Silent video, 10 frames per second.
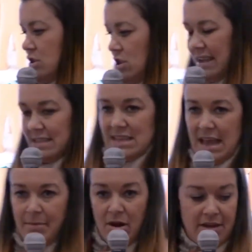So let's
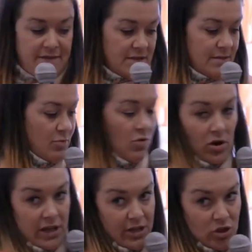say my invisible
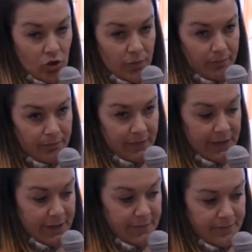colleague John,
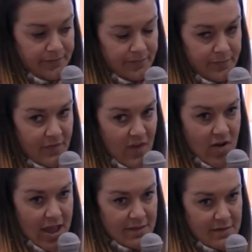here,
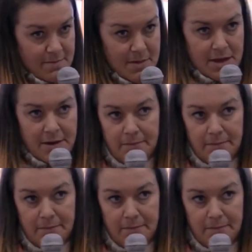very handsome man,